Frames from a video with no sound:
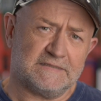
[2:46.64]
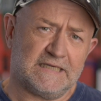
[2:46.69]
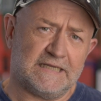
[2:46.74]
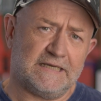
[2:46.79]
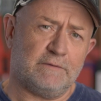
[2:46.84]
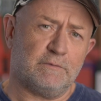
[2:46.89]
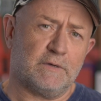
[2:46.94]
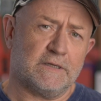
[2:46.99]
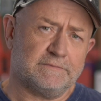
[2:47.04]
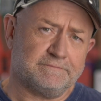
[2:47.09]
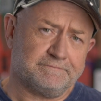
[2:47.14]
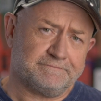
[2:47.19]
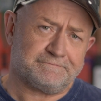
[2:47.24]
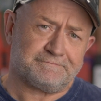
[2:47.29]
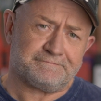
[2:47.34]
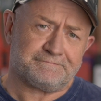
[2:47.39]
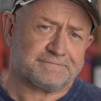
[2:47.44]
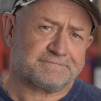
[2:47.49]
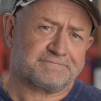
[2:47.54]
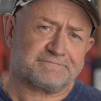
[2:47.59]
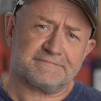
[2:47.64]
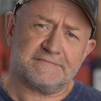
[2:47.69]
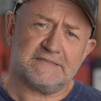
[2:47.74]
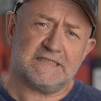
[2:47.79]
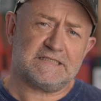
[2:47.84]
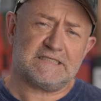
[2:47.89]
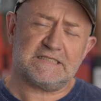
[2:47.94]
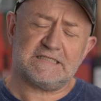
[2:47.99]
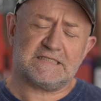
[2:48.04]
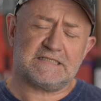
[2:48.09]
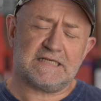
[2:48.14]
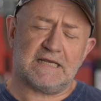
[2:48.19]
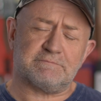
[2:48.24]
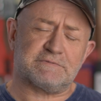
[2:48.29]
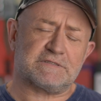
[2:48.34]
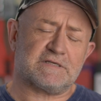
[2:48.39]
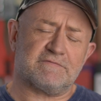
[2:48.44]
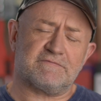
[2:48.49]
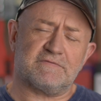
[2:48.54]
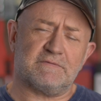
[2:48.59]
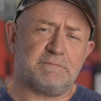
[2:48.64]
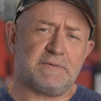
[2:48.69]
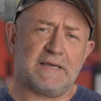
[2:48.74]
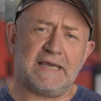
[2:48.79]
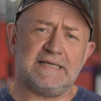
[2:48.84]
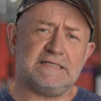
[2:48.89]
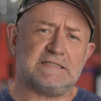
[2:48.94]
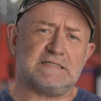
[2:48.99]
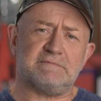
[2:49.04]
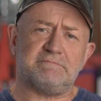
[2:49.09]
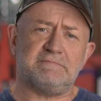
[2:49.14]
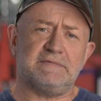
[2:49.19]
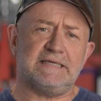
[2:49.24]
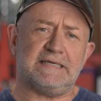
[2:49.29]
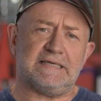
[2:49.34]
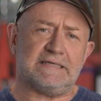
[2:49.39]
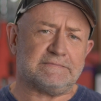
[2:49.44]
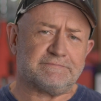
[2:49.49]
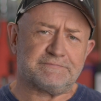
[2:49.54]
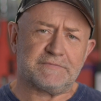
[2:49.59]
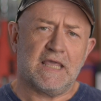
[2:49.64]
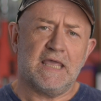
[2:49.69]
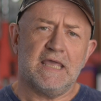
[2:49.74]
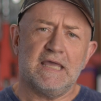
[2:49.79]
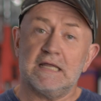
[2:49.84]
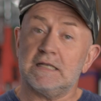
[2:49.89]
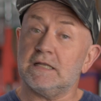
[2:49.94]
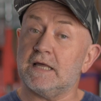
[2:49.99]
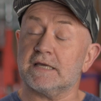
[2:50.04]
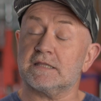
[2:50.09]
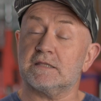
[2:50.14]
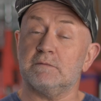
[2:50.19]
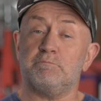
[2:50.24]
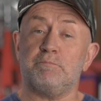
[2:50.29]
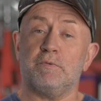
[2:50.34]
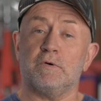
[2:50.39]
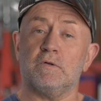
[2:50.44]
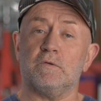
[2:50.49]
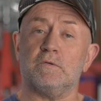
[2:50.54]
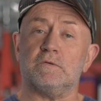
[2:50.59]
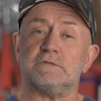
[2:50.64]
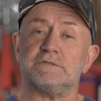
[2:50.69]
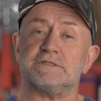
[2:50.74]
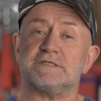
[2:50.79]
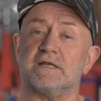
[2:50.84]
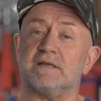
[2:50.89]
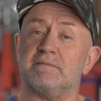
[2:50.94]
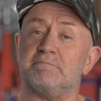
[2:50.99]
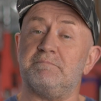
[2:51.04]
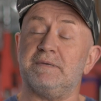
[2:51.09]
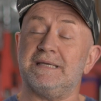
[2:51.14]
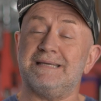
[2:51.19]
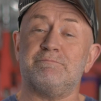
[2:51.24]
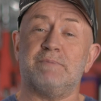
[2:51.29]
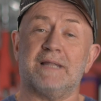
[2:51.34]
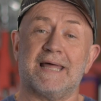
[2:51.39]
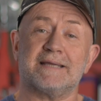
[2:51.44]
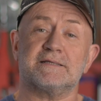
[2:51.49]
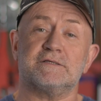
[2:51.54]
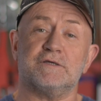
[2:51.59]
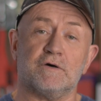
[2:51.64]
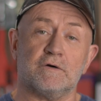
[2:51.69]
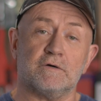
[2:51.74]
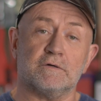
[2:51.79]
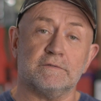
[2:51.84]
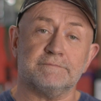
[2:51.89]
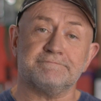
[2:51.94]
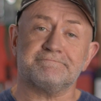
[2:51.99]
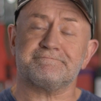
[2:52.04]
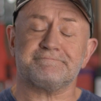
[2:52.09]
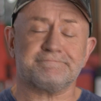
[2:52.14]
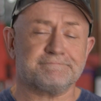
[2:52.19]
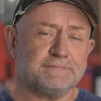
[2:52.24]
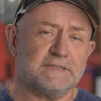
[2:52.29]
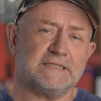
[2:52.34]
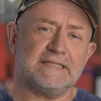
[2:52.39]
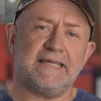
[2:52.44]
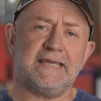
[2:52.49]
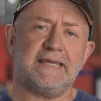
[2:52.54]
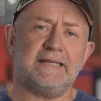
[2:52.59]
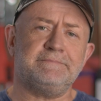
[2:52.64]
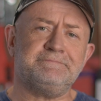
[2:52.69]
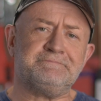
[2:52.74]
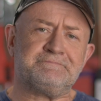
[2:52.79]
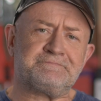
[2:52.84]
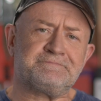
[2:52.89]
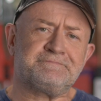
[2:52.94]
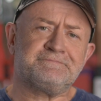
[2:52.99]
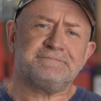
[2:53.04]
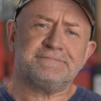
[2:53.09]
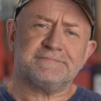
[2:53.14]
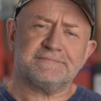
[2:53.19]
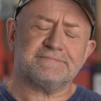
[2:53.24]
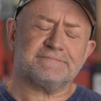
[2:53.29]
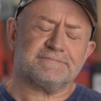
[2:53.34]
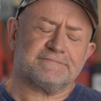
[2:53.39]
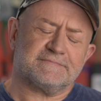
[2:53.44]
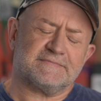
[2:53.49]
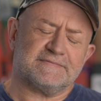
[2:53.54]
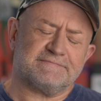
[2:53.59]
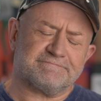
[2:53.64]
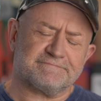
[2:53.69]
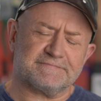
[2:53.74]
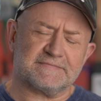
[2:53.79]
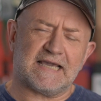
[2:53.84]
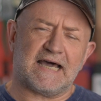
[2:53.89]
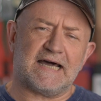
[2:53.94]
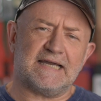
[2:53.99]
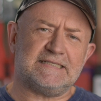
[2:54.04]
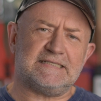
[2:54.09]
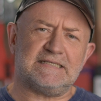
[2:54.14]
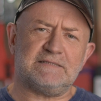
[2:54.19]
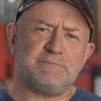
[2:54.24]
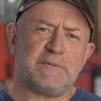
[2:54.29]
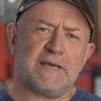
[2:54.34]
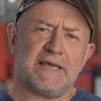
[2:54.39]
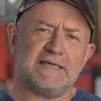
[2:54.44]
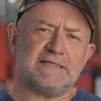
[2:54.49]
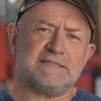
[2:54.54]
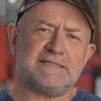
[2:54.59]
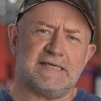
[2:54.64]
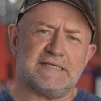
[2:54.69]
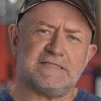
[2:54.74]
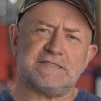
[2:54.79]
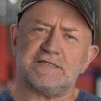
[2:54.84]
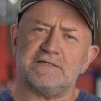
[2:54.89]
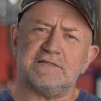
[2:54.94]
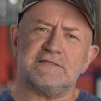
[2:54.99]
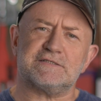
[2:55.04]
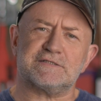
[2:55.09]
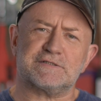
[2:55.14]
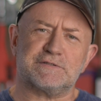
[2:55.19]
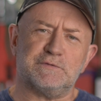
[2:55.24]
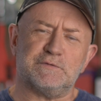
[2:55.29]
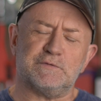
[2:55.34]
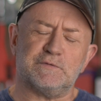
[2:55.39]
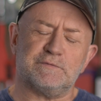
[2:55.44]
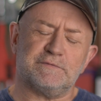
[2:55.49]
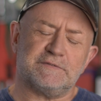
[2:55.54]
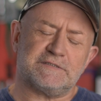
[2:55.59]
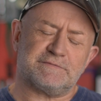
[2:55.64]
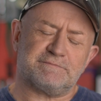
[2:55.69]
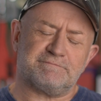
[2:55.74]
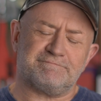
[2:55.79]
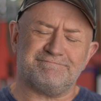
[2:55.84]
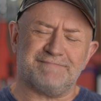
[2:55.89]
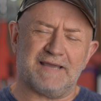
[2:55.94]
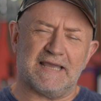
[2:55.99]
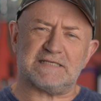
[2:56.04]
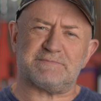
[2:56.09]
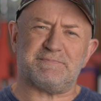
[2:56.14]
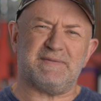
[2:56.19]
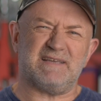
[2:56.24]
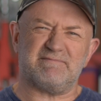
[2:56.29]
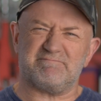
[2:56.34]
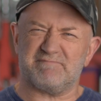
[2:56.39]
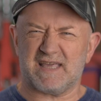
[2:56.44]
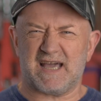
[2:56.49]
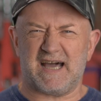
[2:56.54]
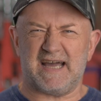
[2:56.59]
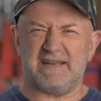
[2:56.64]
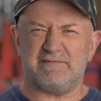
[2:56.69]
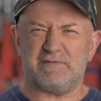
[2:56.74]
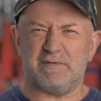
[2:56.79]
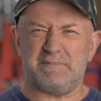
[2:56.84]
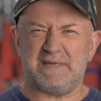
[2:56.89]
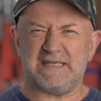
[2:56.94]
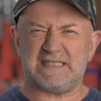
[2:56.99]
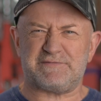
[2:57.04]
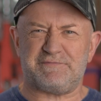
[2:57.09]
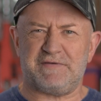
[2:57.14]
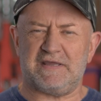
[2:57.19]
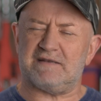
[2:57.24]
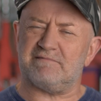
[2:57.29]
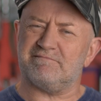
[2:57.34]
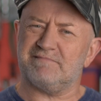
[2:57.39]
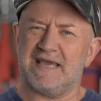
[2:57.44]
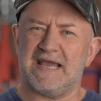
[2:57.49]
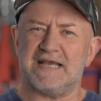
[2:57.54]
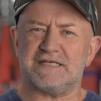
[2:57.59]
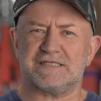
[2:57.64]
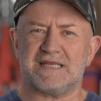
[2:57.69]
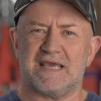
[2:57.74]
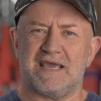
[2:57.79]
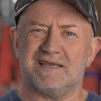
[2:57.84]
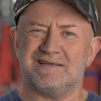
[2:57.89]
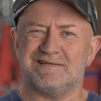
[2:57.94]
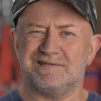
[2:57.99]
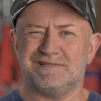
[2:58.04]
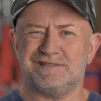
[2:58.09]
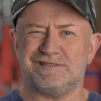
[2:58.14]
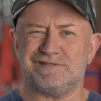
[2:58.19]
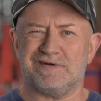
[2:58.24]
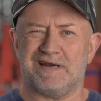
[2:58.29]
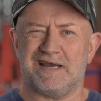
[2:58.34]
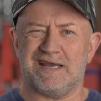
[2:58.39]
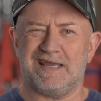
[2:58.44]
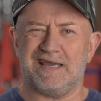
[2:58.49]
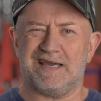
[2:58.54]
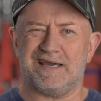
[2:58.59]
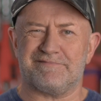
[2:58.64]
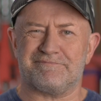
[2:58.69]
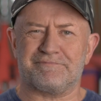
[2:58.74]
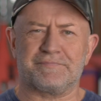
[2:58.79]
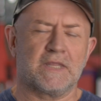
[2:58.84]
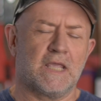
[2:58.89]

Anyone? It just jumps off the page at me, like the balls on a big black dog. But then I did pay attention at school, which makes me kind of a misfit. Hashtag Australia.